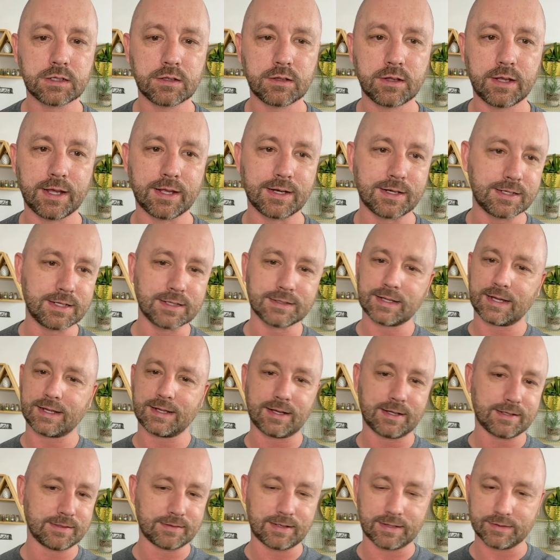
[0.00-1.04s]
And again,
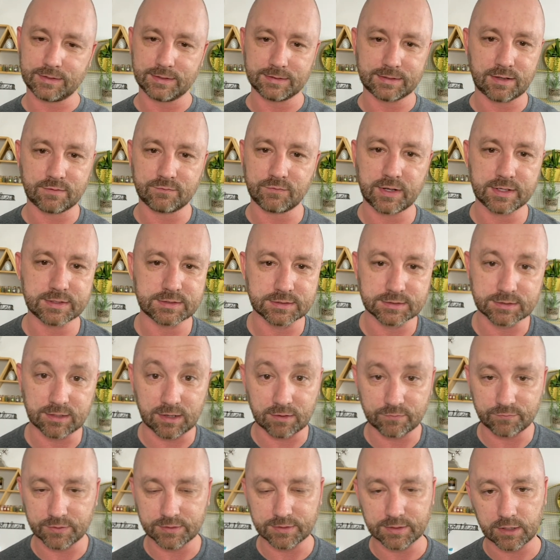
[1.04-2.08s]
I think that advice is
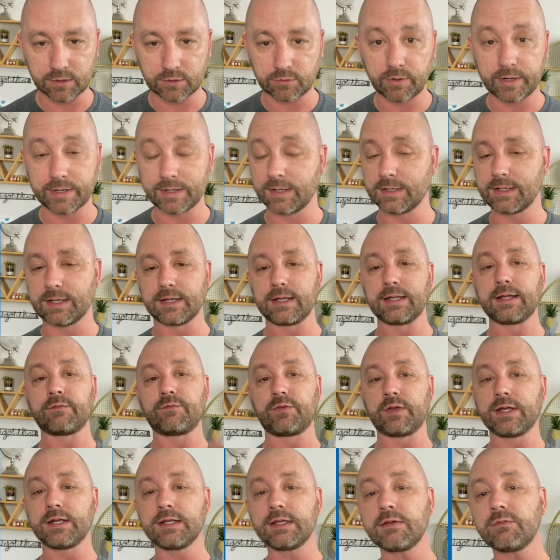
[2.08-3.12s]
often not great. Again, if
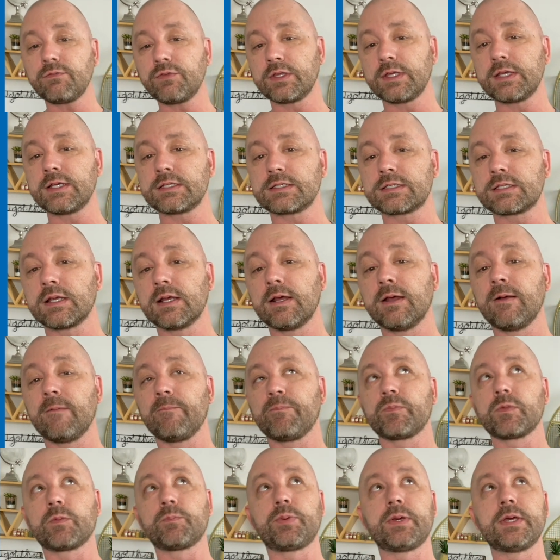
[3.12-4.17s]
any of these
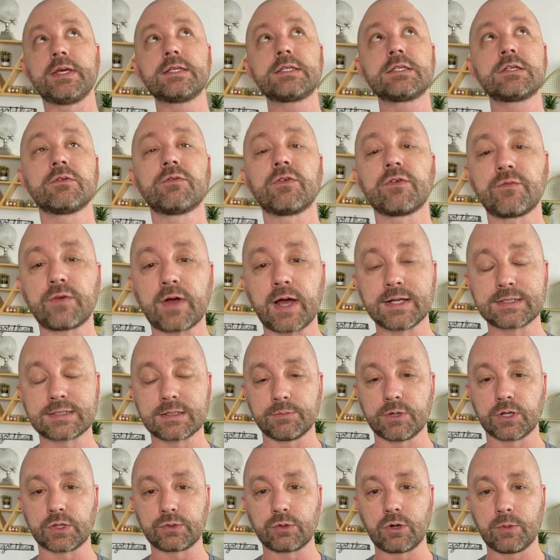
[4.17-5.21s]
pieces of advice I'm
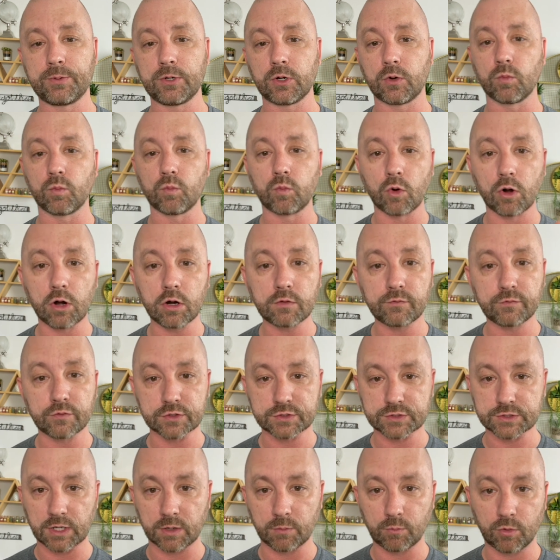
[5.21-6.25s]
going to throw up here work for
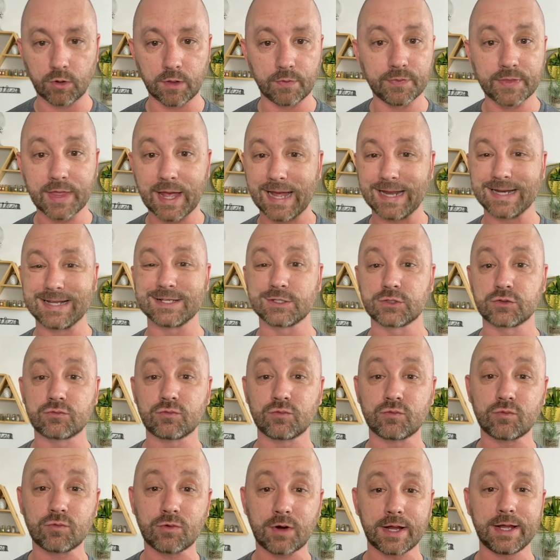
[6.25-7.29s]
someone, that is
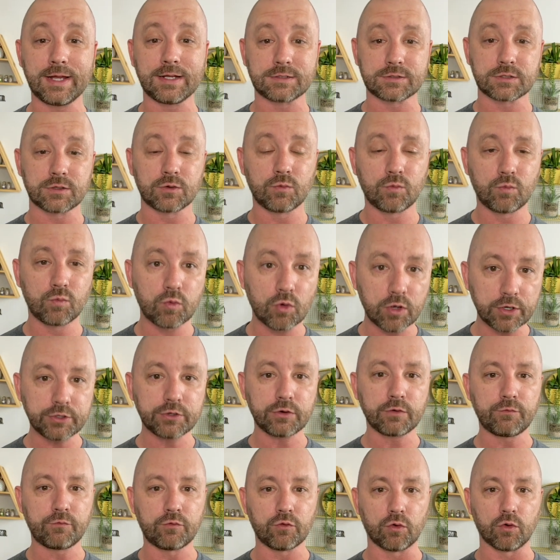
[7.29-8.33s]
great,
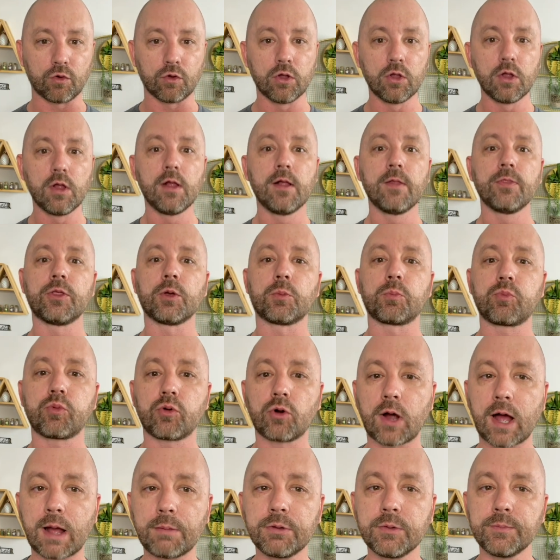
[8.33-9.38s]
wonderful. The
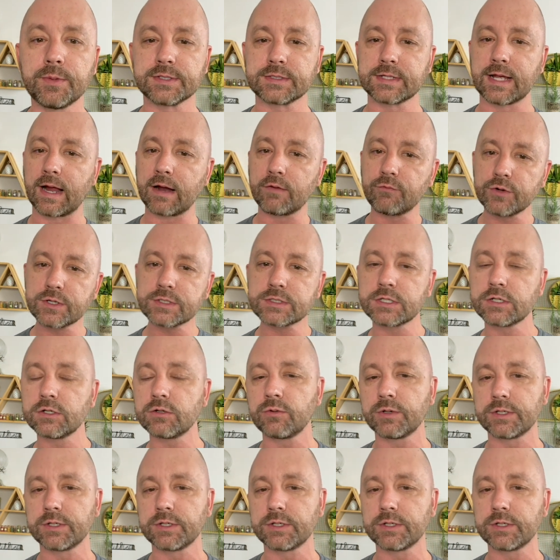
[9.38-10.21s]
problem is every single